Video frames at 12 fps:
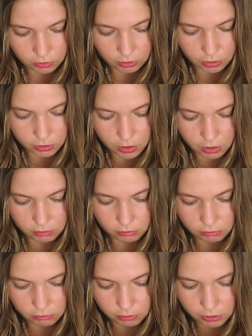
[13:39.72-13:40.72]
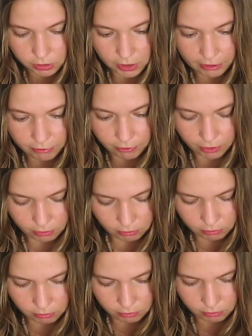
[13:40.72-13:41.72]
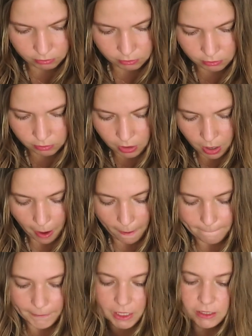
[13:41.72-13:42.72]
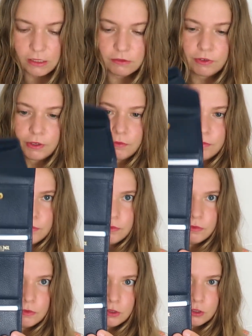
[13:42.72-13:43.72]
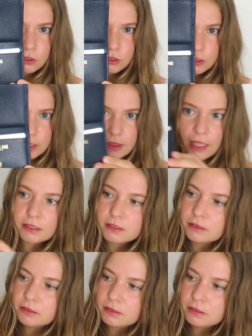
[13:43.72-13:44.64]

It does. It's a tight fit, but it does fit. Looks like that.